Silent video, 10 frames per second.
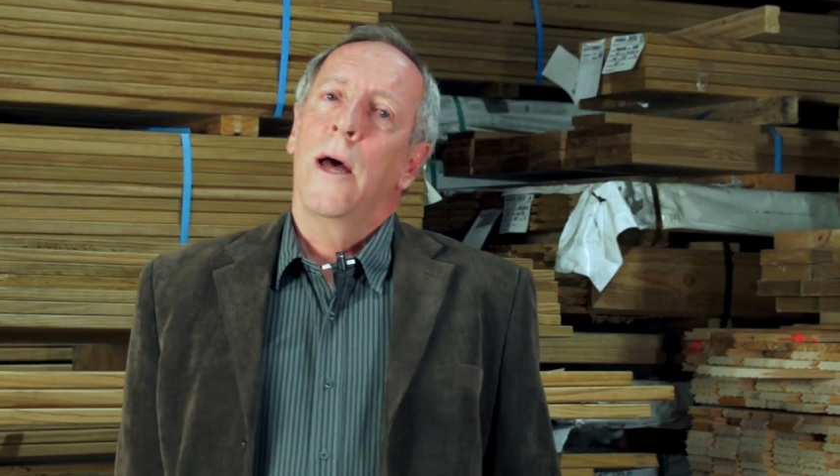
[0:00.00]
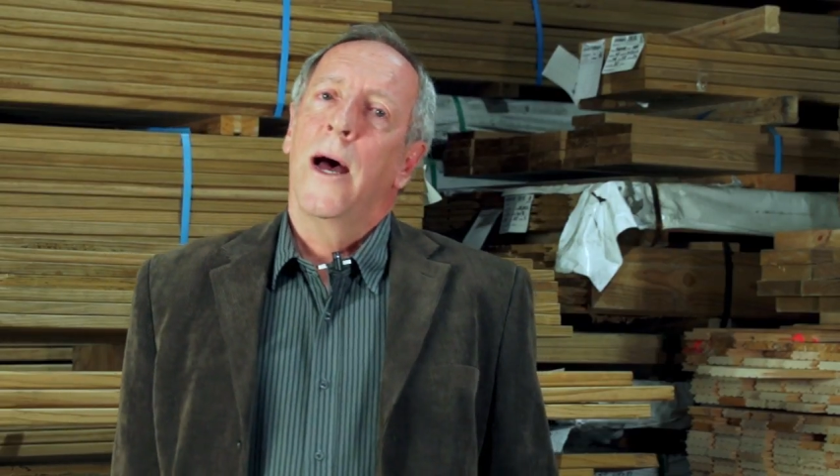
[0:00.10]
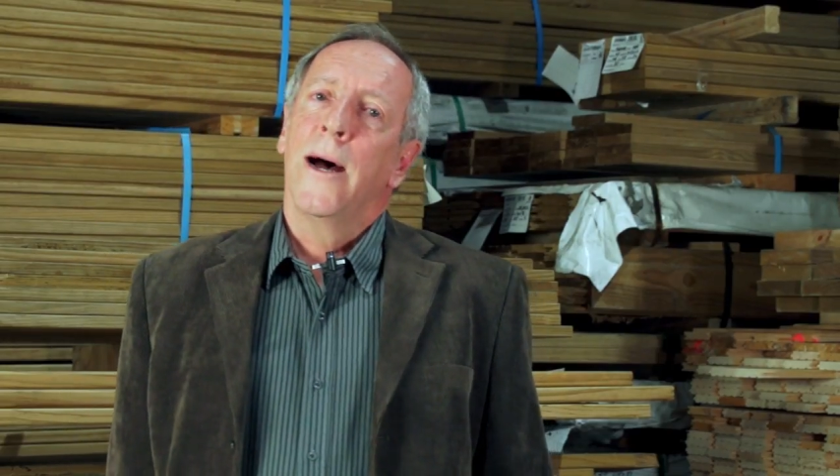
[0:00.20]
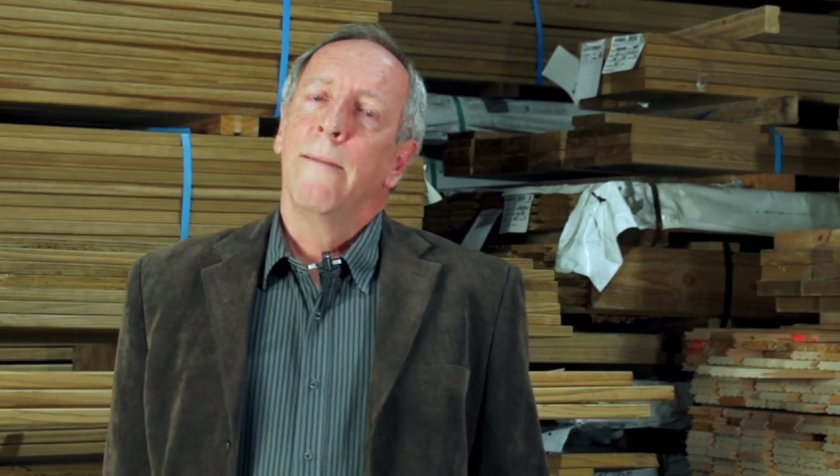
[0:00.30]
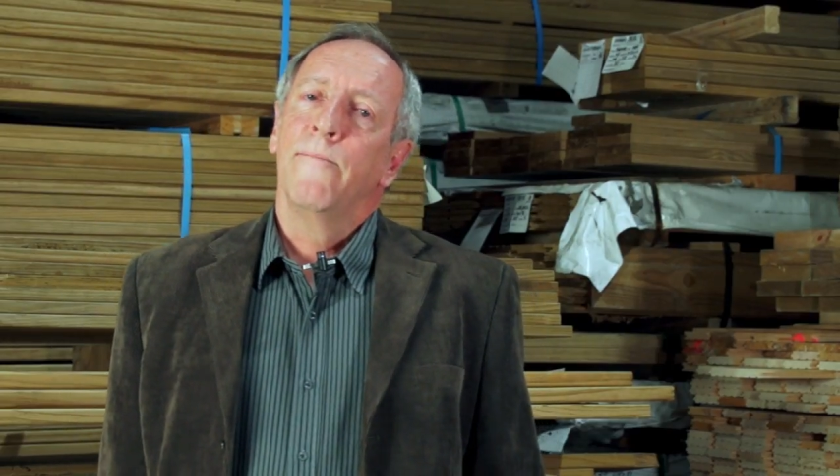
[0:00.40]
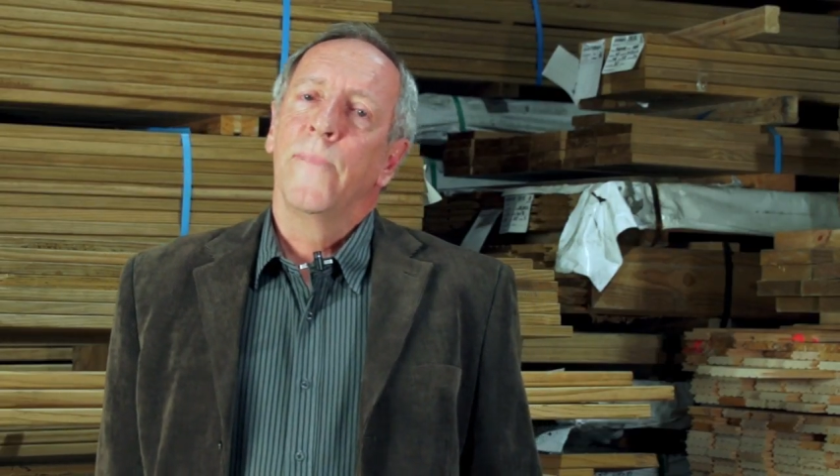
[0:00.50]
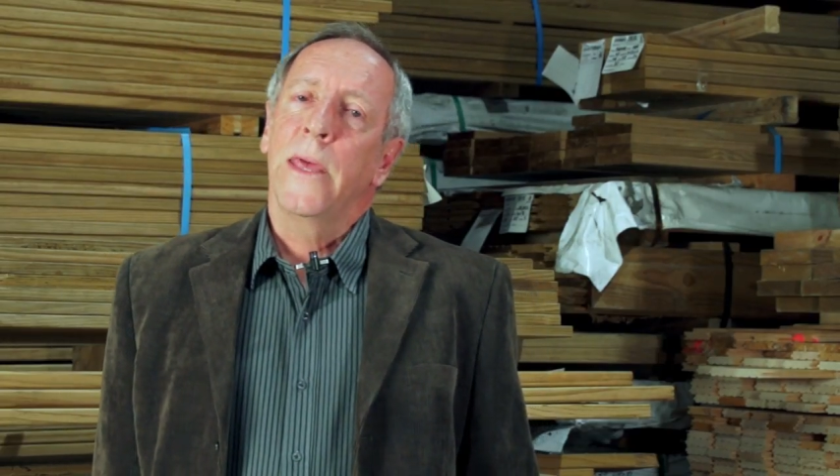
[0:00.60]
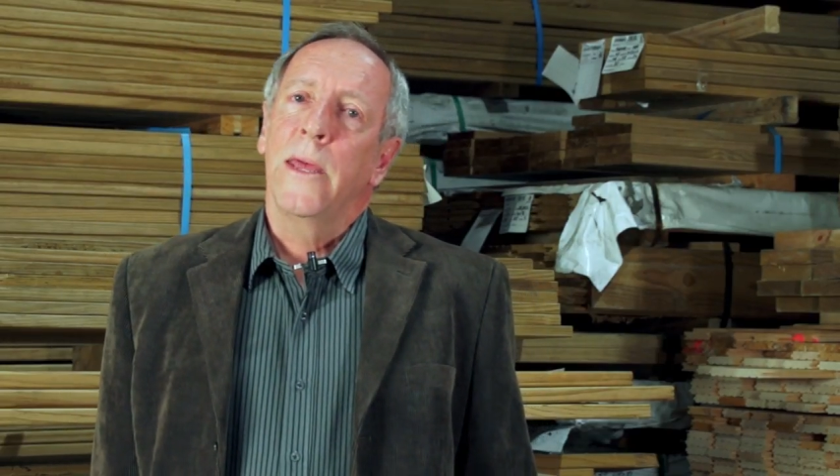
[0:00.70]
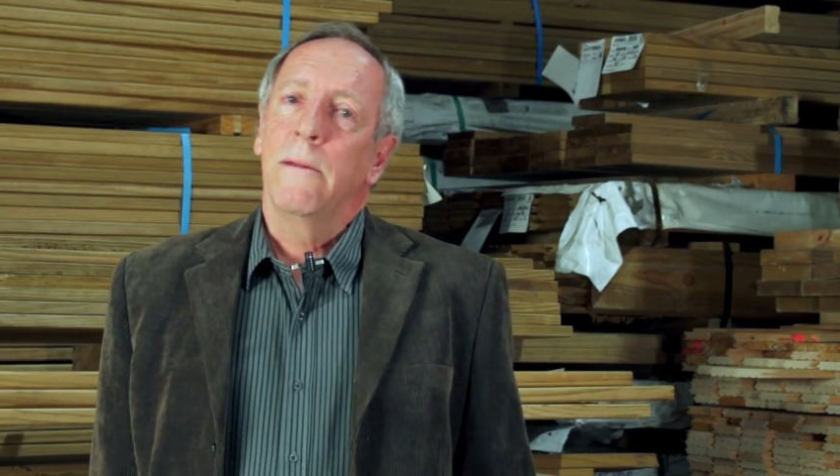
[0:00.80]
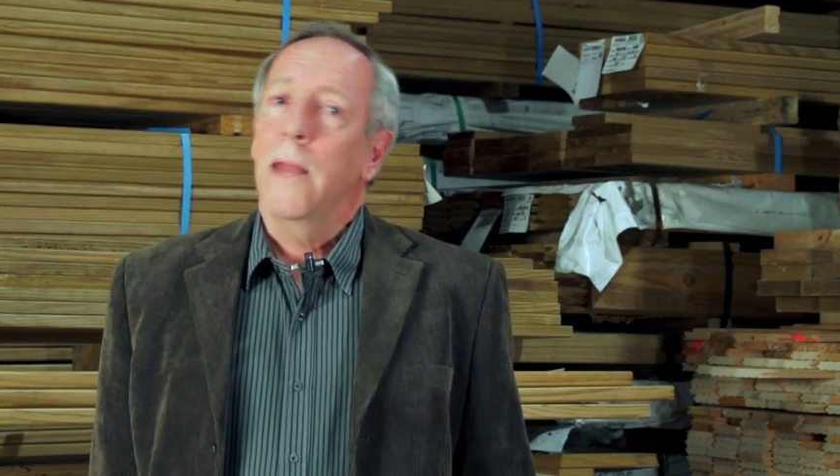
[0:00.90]

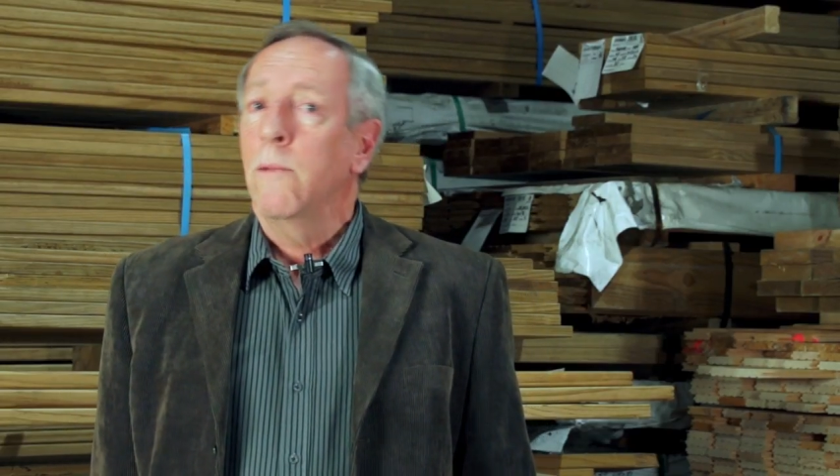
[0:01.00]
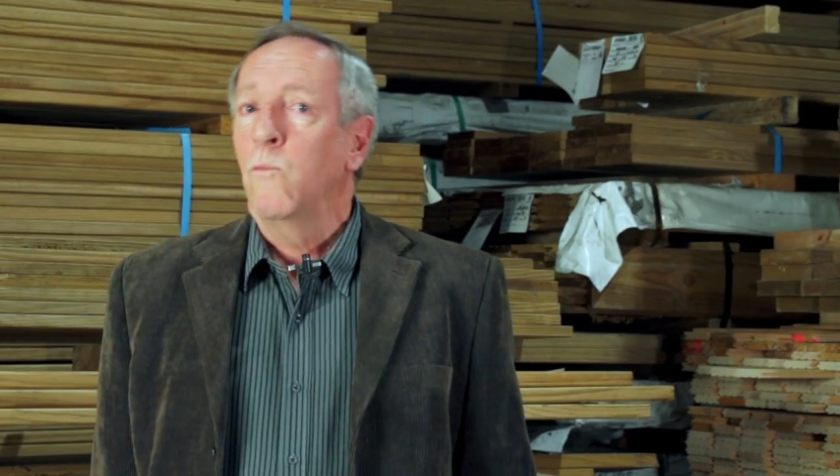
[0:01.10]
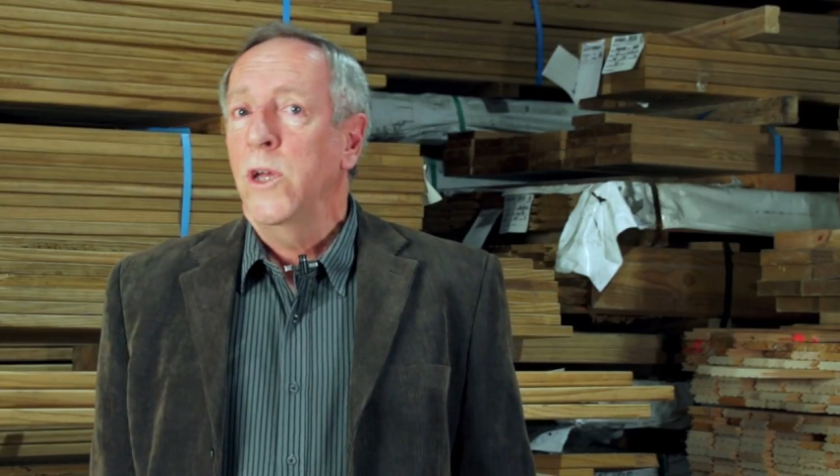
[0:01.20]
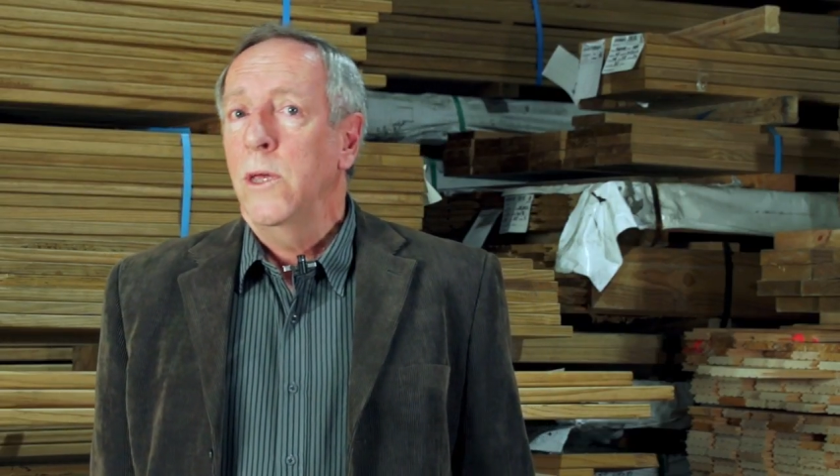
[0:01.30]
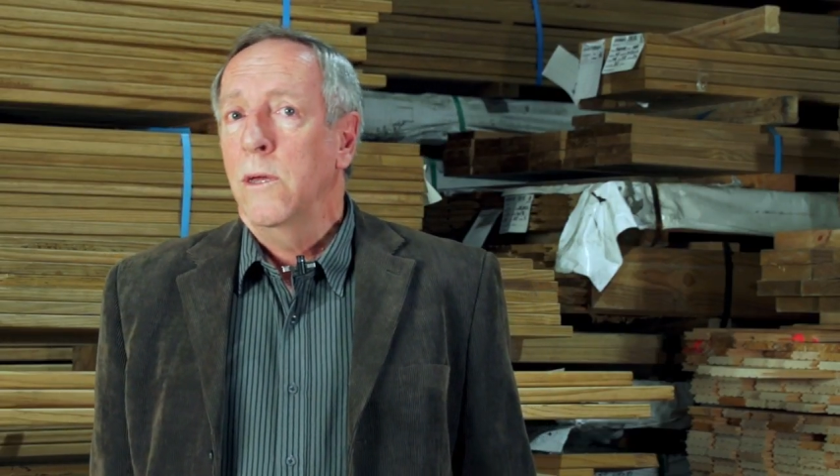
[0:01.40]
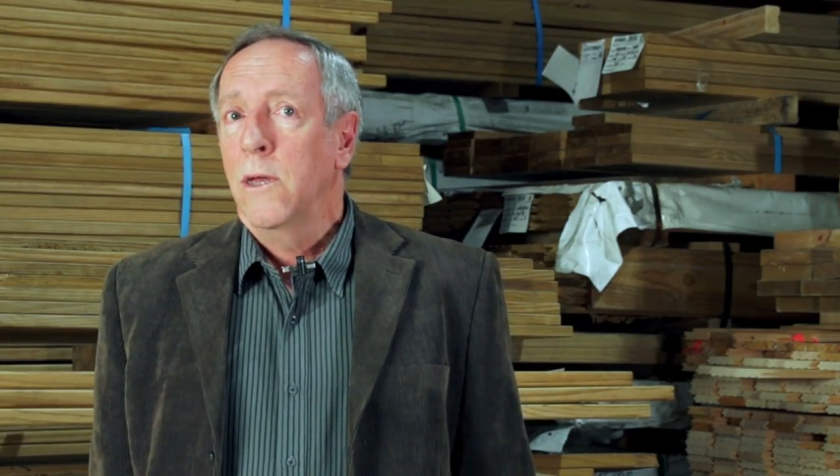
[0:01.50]
and where you're